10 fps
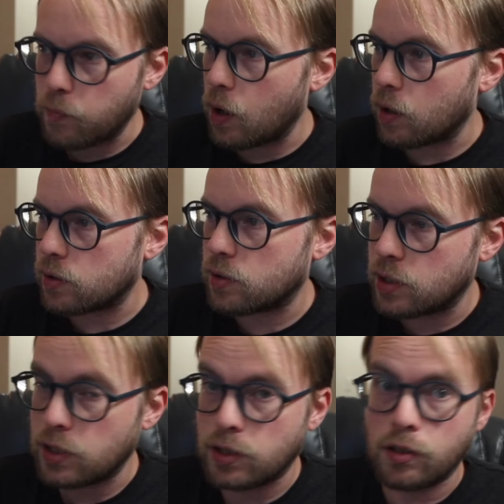
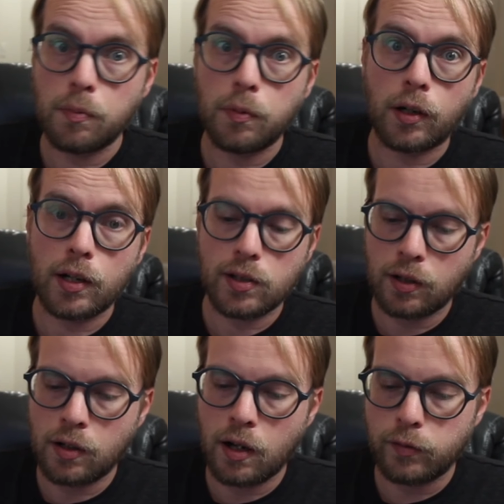TCG Player gets their
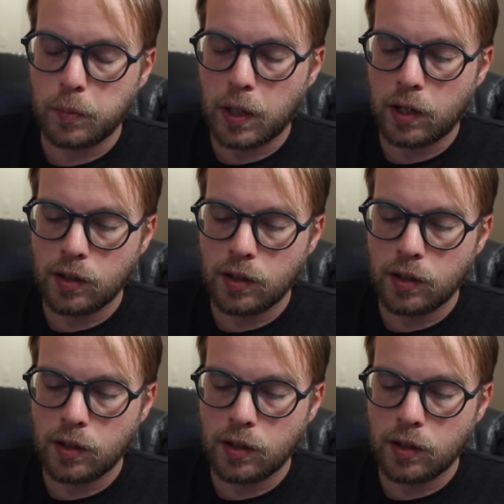cut of about